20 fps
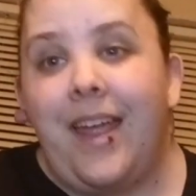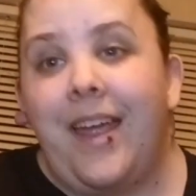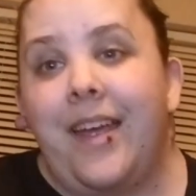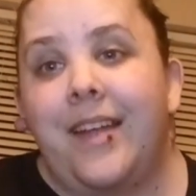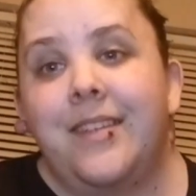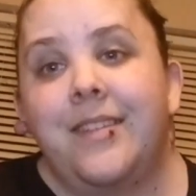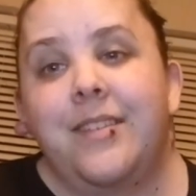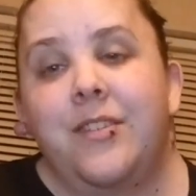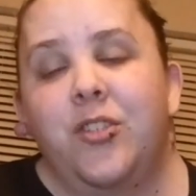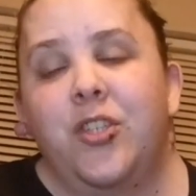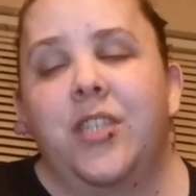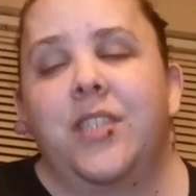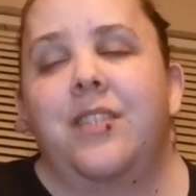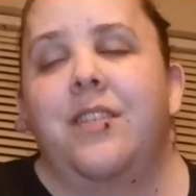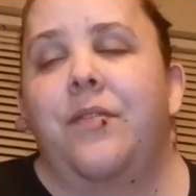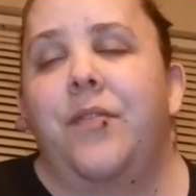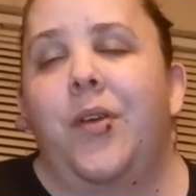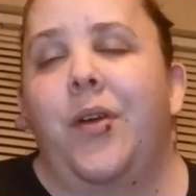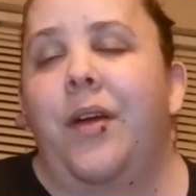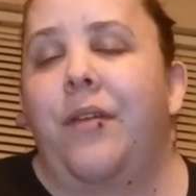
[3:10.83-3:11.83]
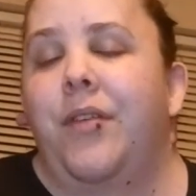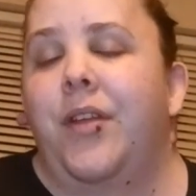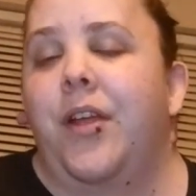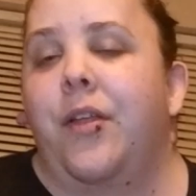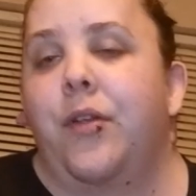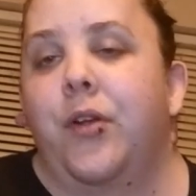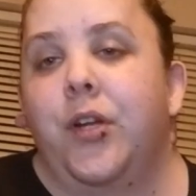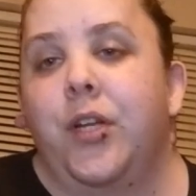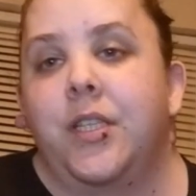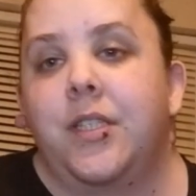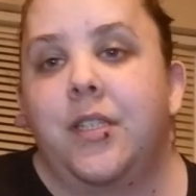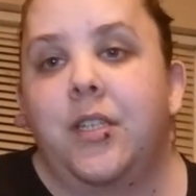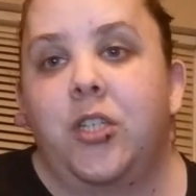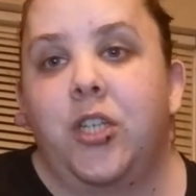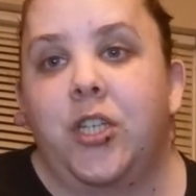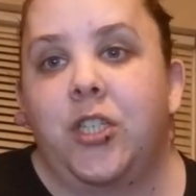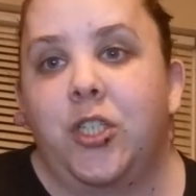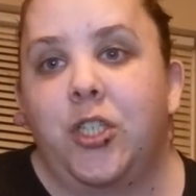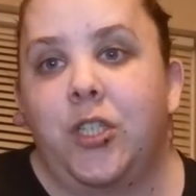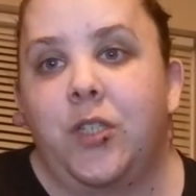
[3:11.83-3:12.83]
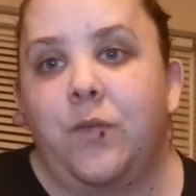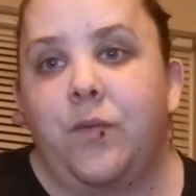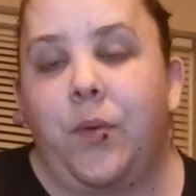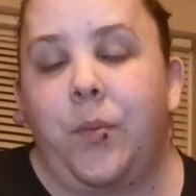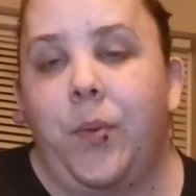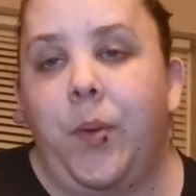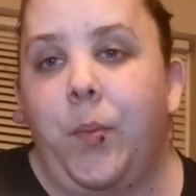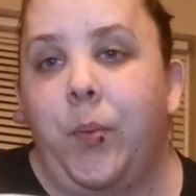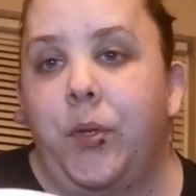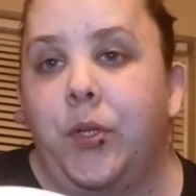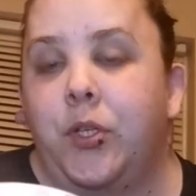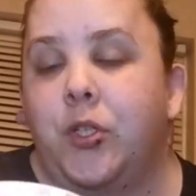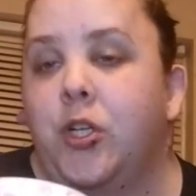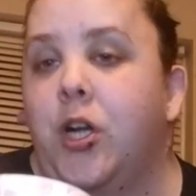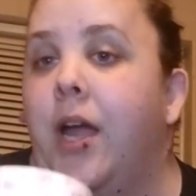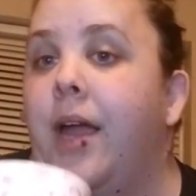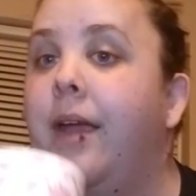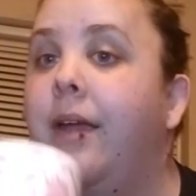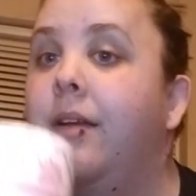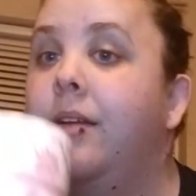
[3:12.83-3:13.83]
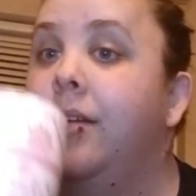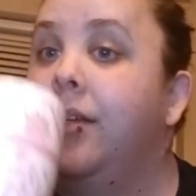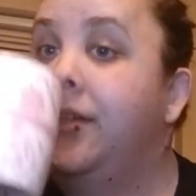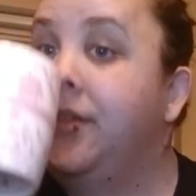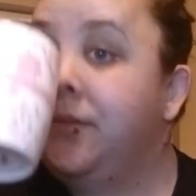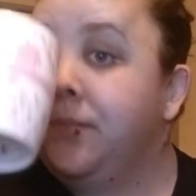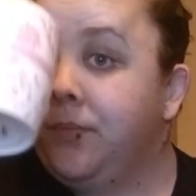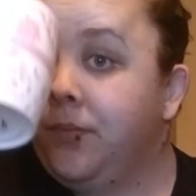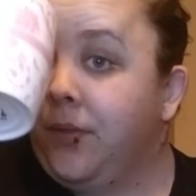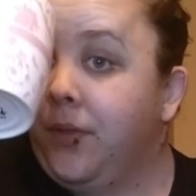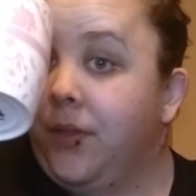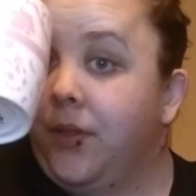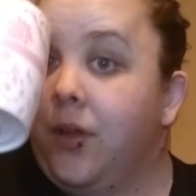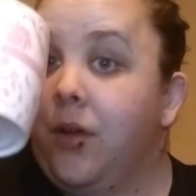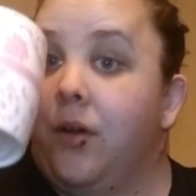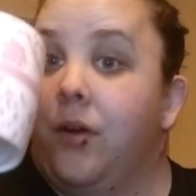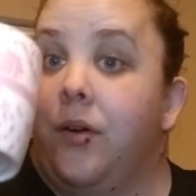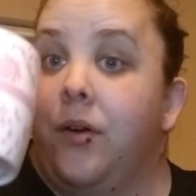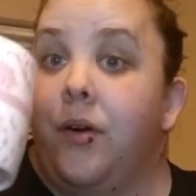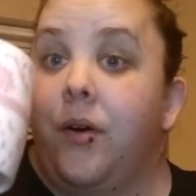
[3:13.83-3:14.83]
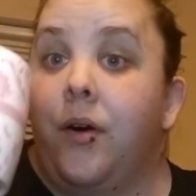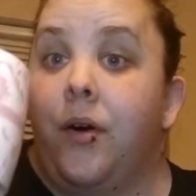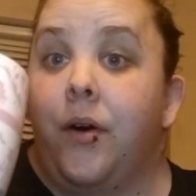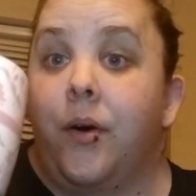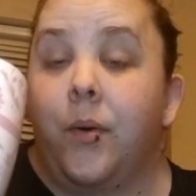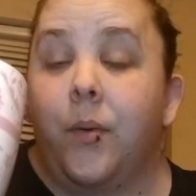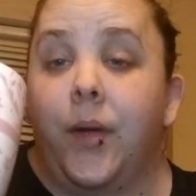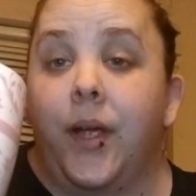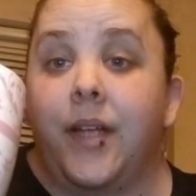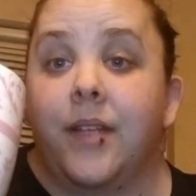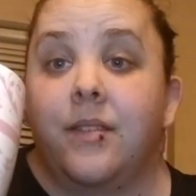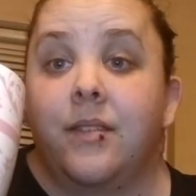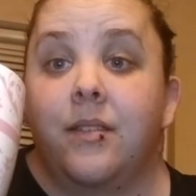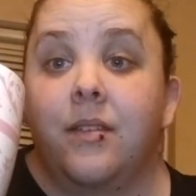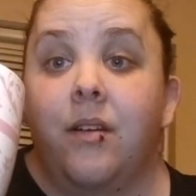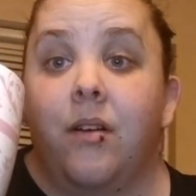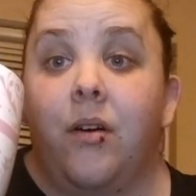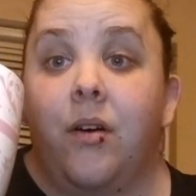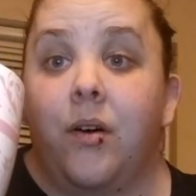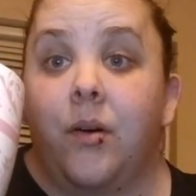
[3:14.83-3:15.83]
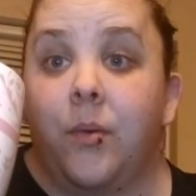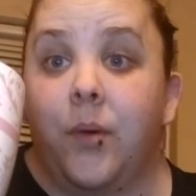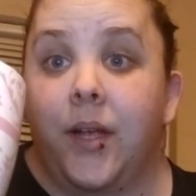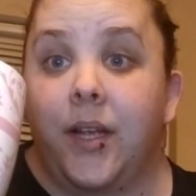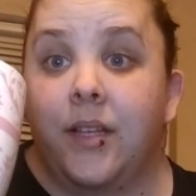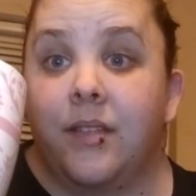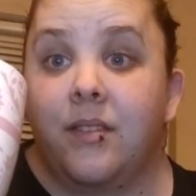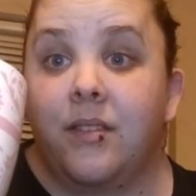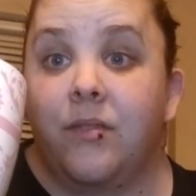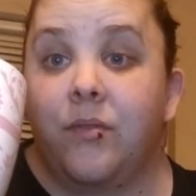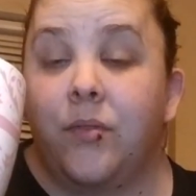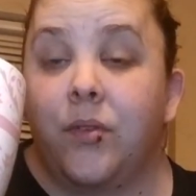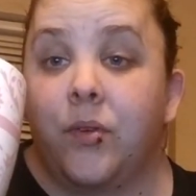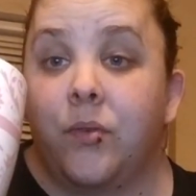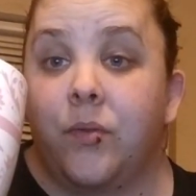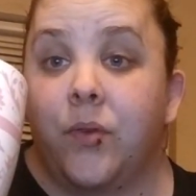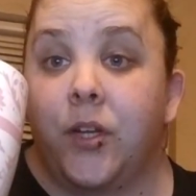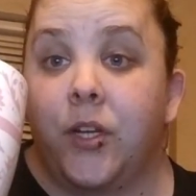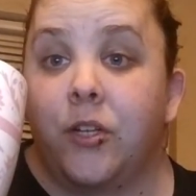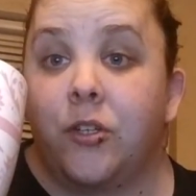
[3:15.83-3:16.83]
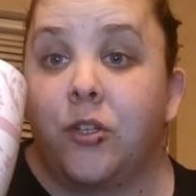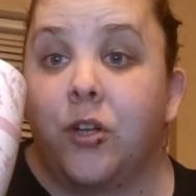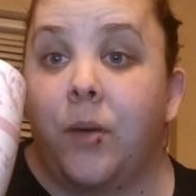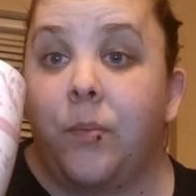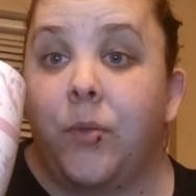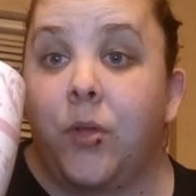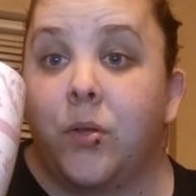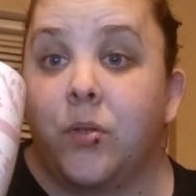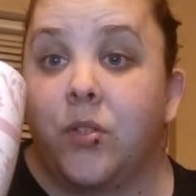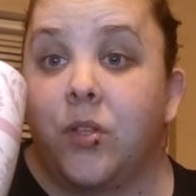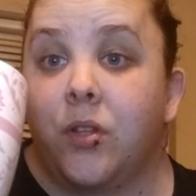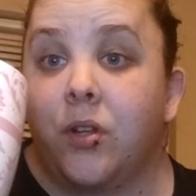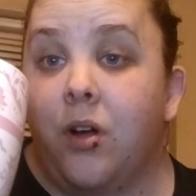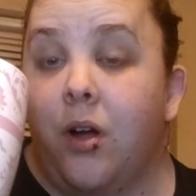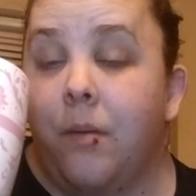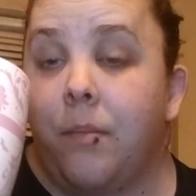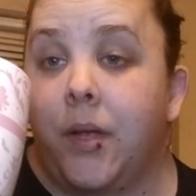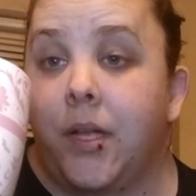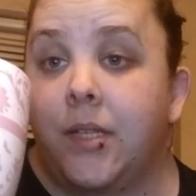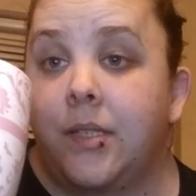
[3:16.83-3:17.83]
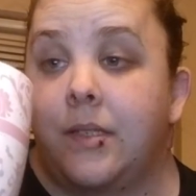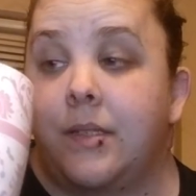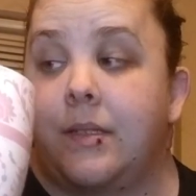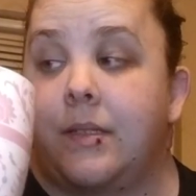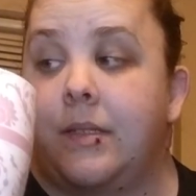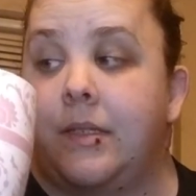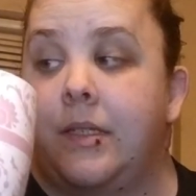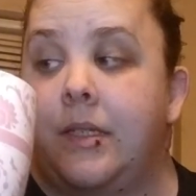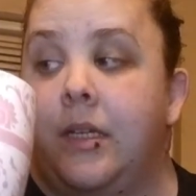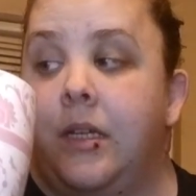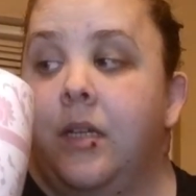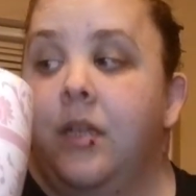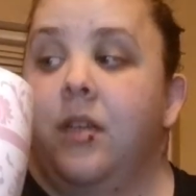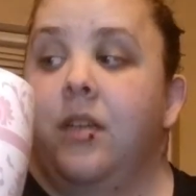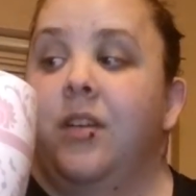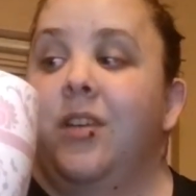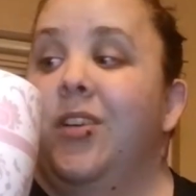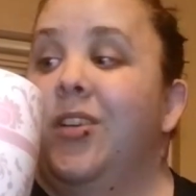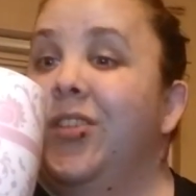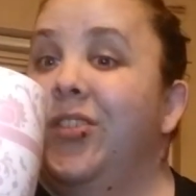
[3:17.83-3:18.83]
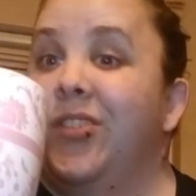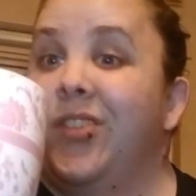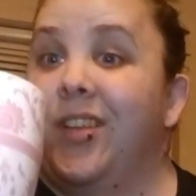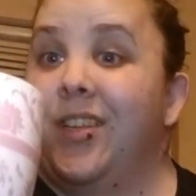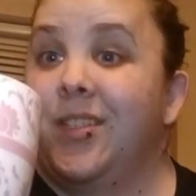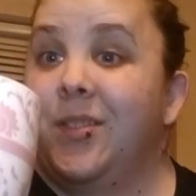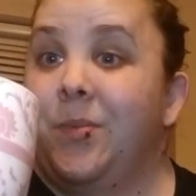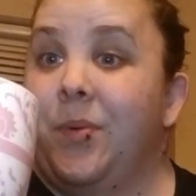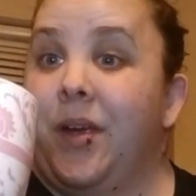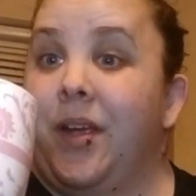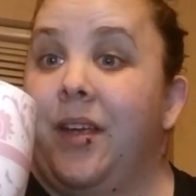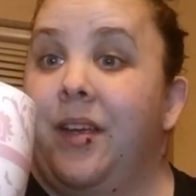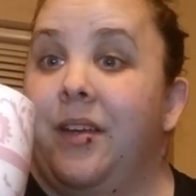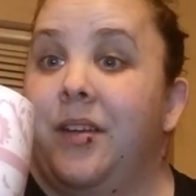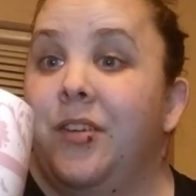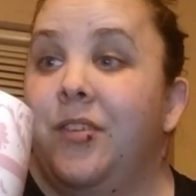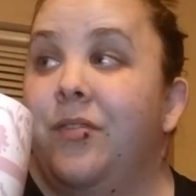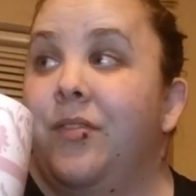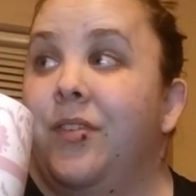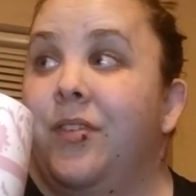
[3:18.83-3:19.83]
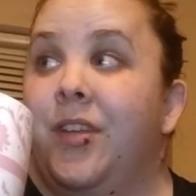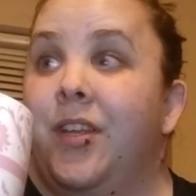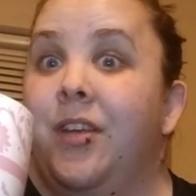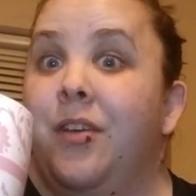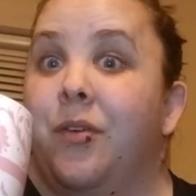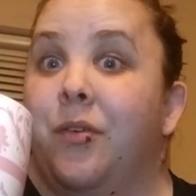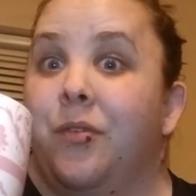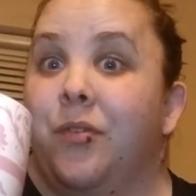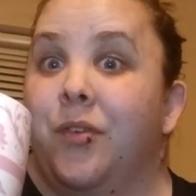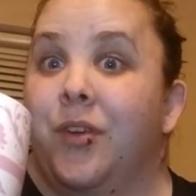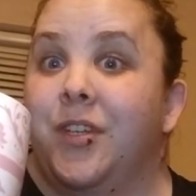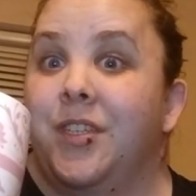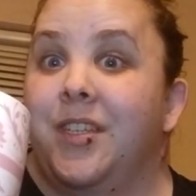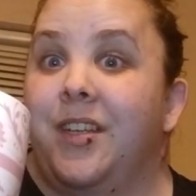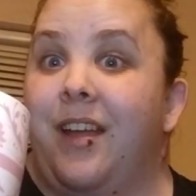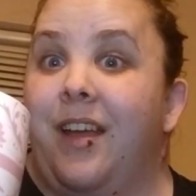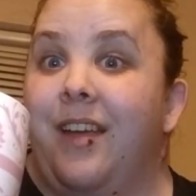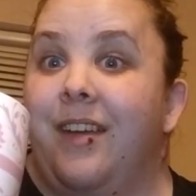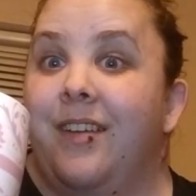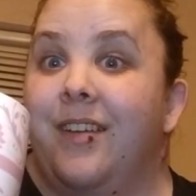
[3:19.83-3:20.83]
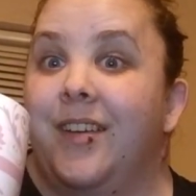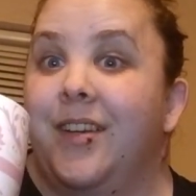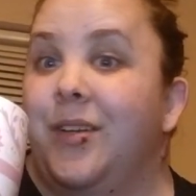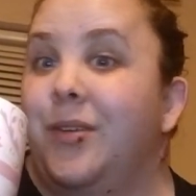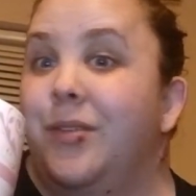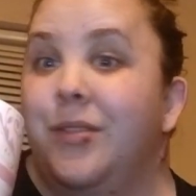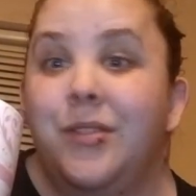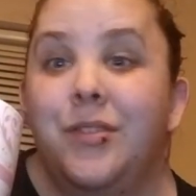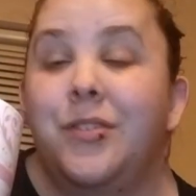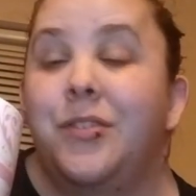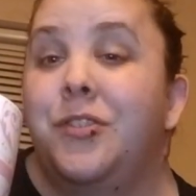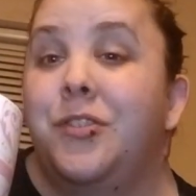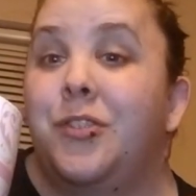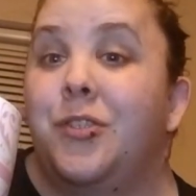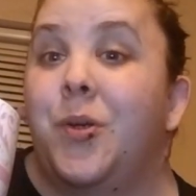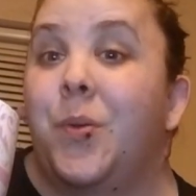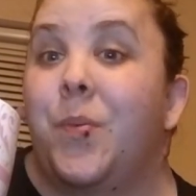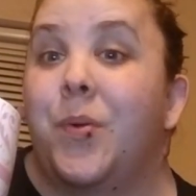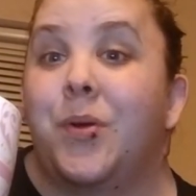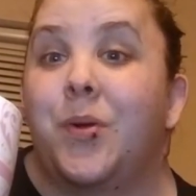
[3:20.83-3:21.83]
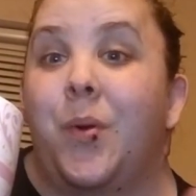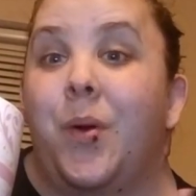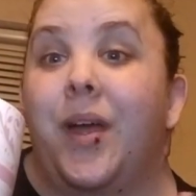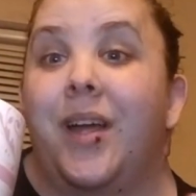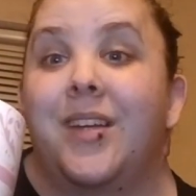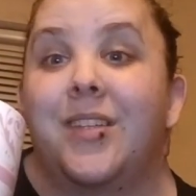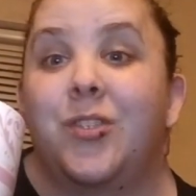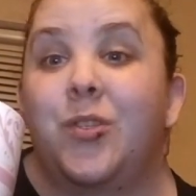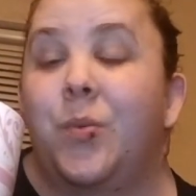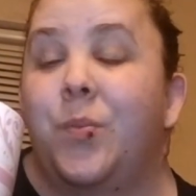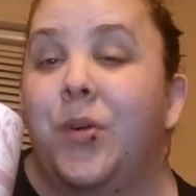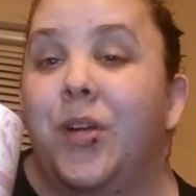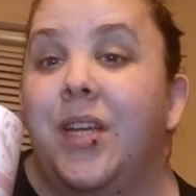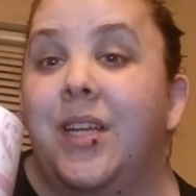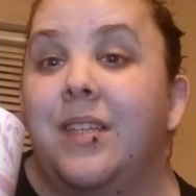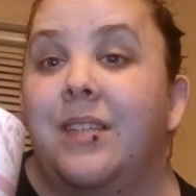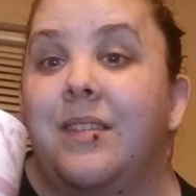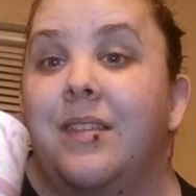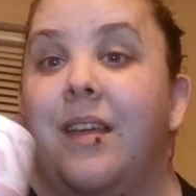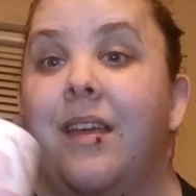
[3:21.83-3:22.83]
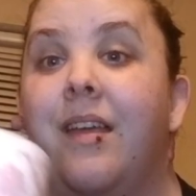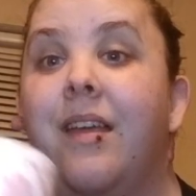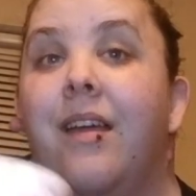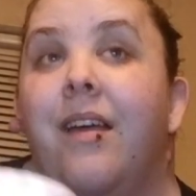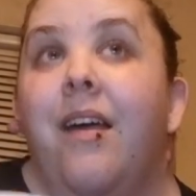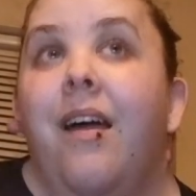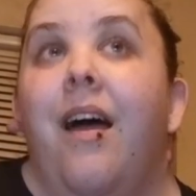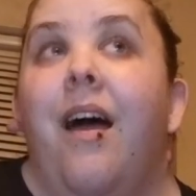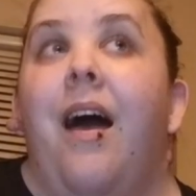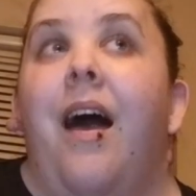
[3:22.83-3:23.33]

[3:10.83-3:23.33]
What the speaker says: And just if you have any other good suggestions for people to try, always, always feel free to drop those in the comments. So that's my video for today. Super quick, super easy.